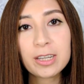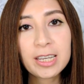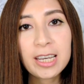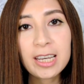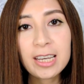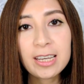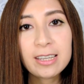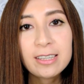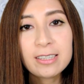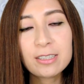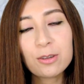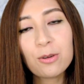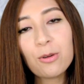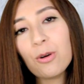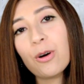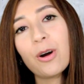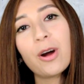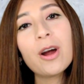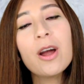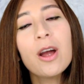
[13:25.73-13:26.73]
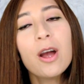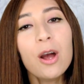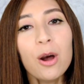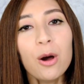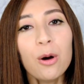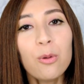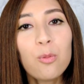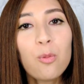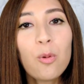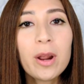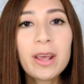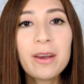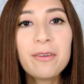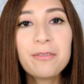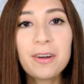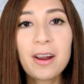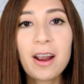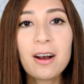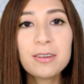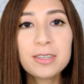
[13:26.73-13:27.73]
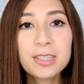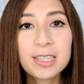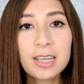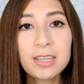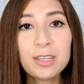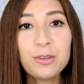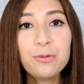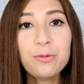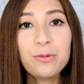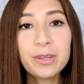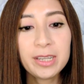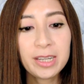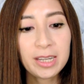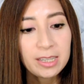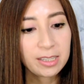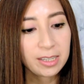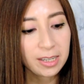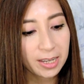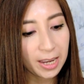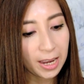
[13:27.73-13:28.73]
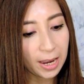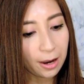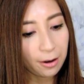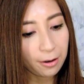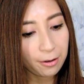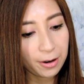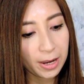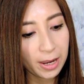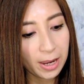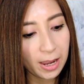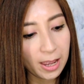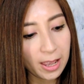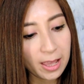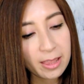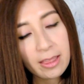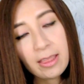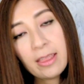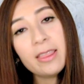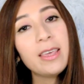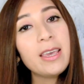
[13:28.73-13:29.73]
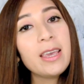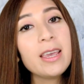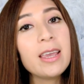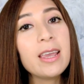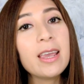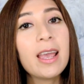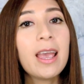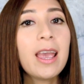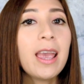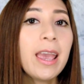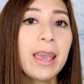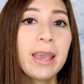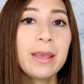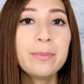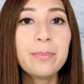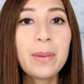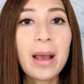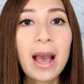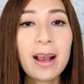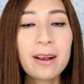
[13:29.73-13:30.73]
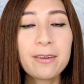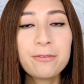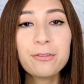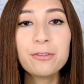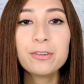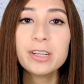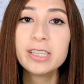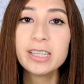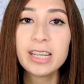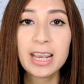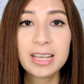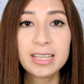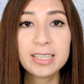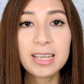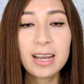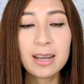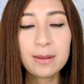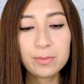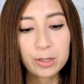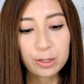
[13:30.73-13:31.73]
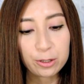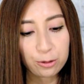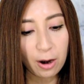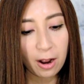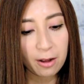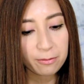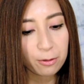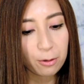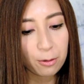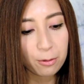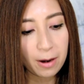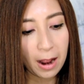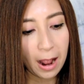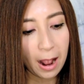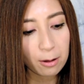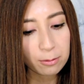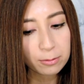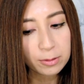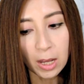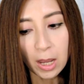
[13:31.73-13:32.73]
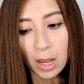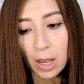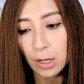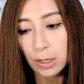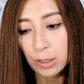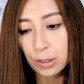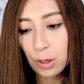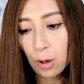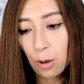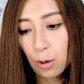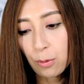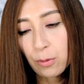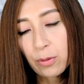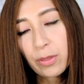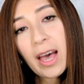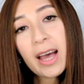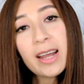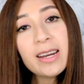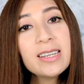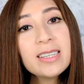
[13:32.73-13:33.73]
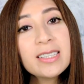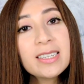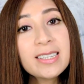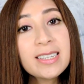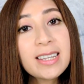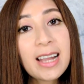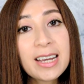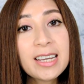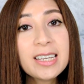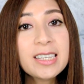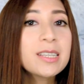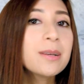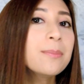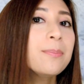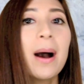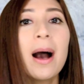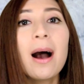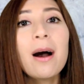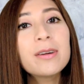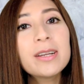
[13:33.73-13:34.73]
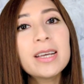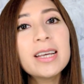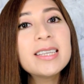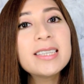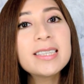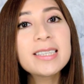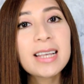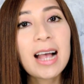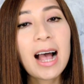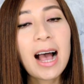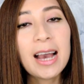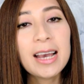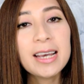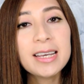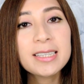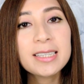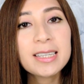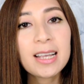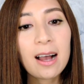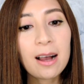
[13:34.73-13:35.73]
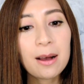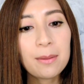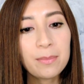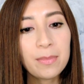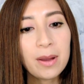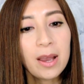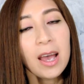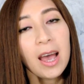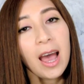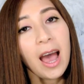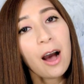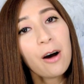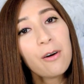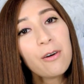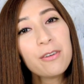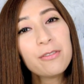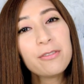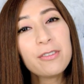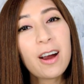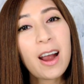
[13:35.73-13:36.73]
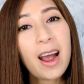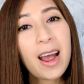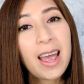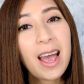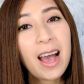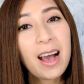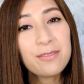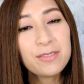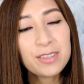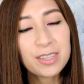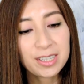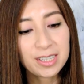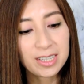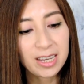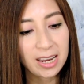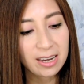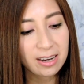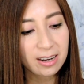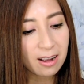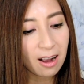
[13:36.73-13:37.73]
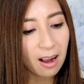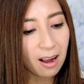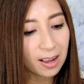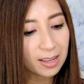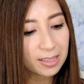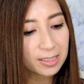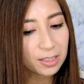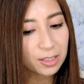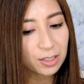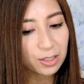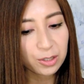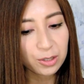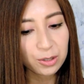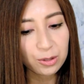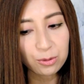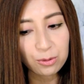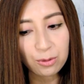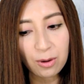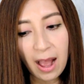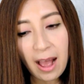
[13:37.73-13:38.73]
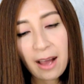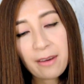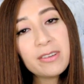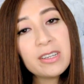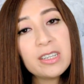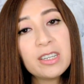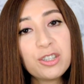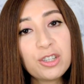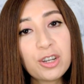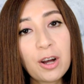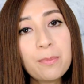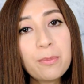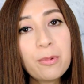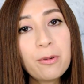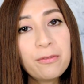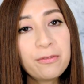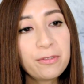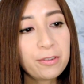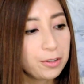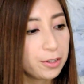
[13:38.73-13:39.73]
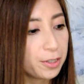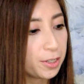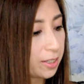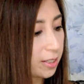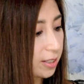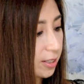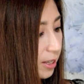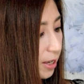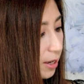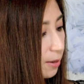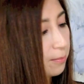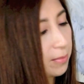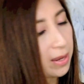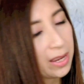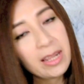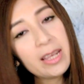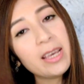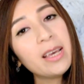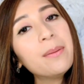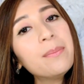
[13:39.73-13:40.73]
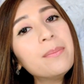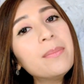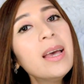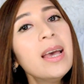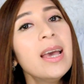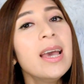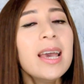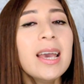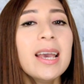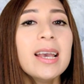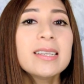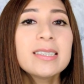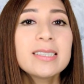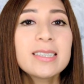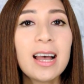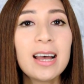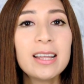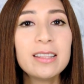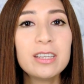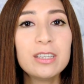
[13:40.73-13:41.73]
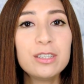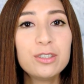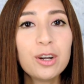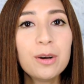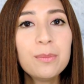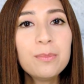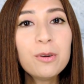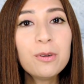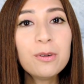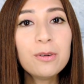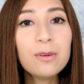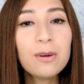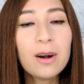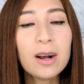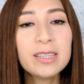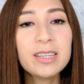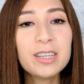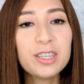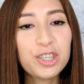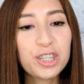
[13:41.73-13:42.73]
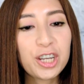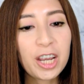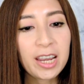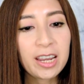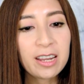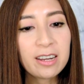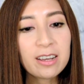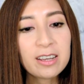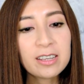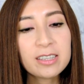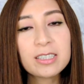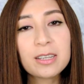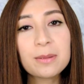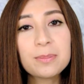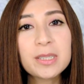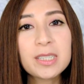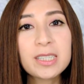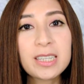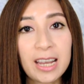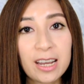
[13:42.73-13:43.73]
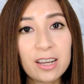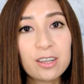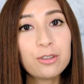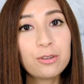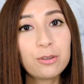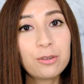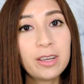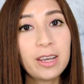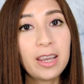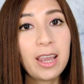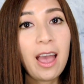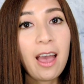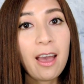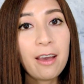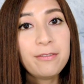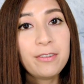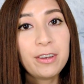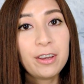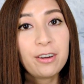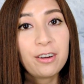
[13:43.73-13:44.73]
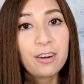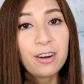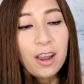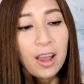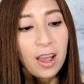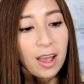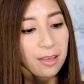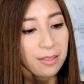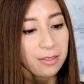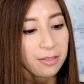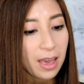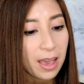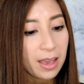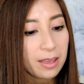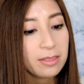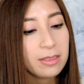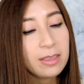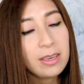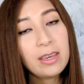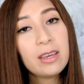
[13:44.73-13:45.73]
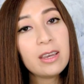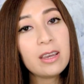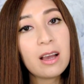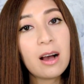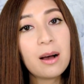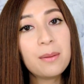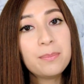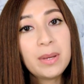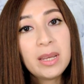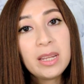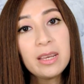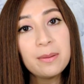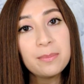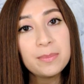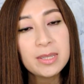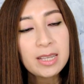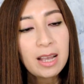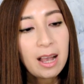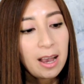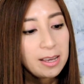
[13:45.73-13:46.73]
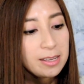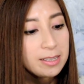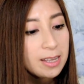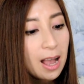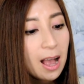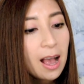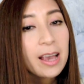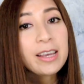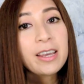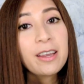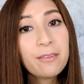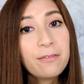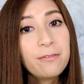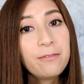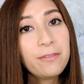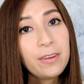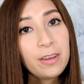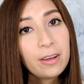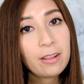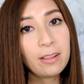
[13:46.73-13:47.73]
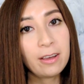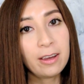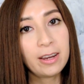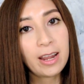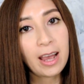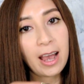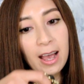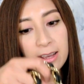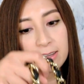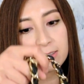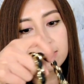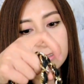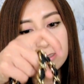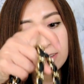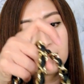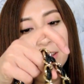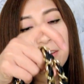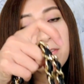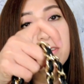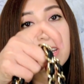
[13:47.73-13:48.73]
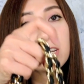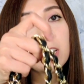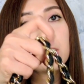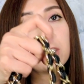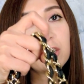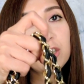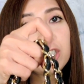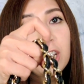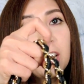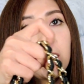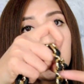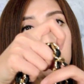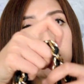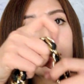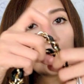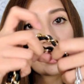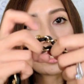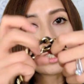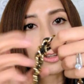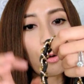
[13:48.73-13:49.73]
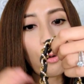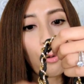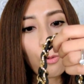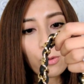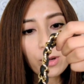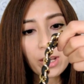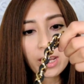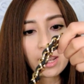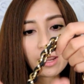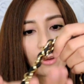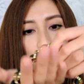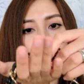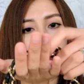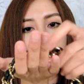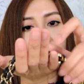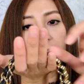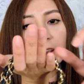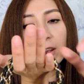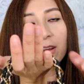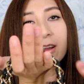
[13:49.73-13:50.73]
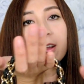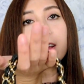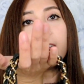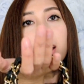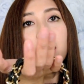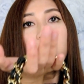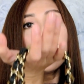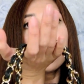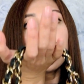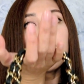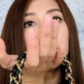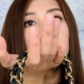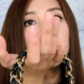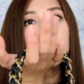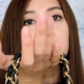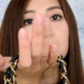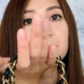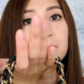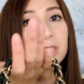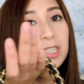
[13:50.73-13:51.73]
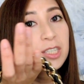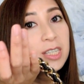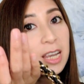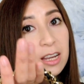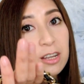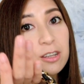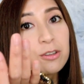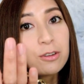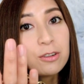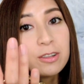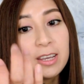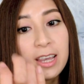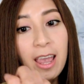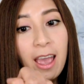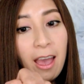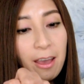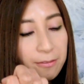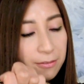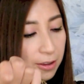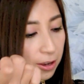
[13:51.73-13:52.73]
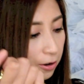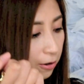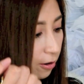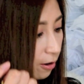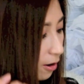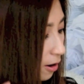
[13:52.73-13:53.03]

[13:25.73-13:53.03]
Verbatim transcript: keys or whatever else that you would need to carry in the handbag for the daytime to travel around so that is nice about its size um, however I have to say the cons to having the jumbo versus the medium is that the jumbo the chain is substantially heavier than the uh, medium size I can feel it as even in the chain just holding it right here it is substantially heavier